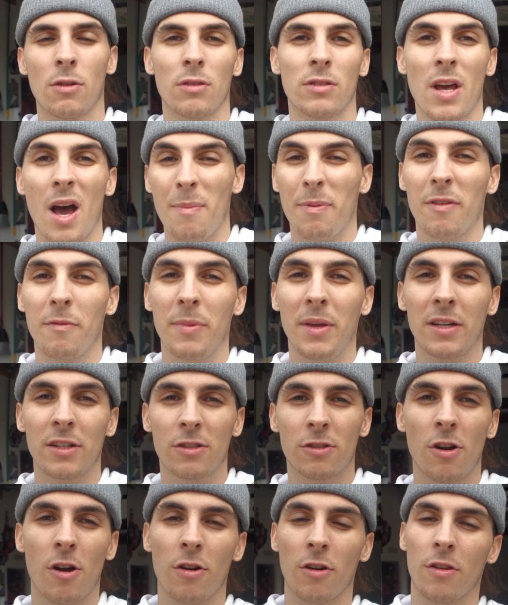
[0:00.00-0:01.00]
So on top of them being
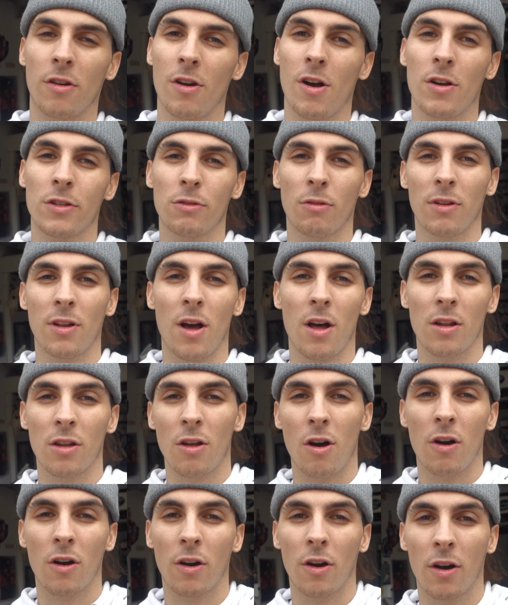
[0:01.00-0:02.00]
stronger, they're also a lot
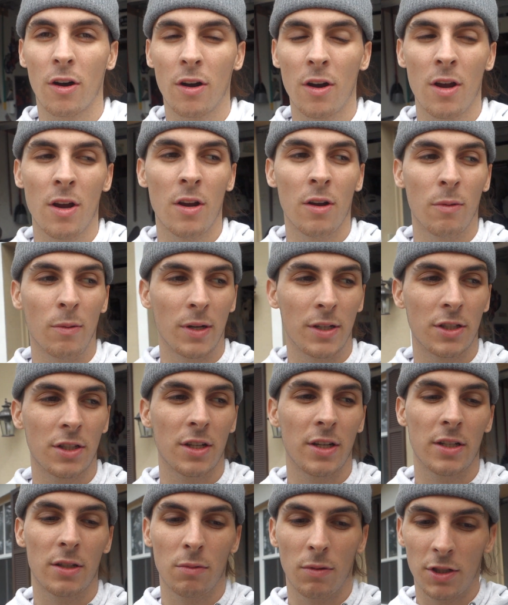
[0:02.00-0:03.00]
longer, which
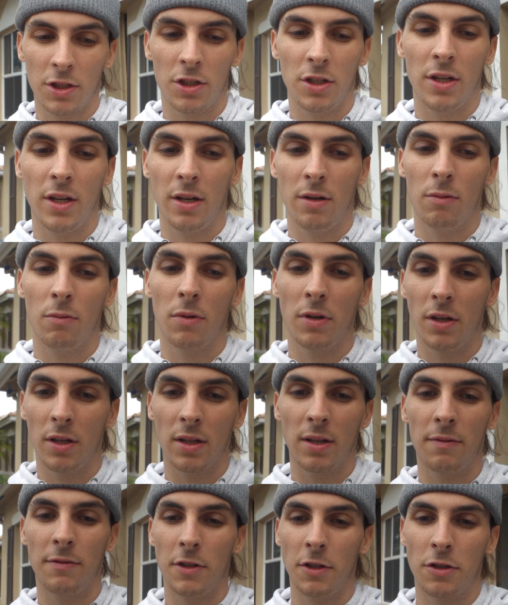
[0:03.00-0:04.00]
is what you need when you
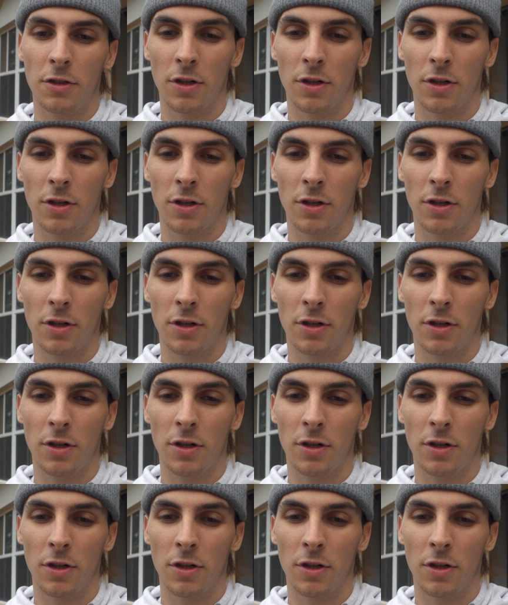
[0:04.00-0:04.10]
lift your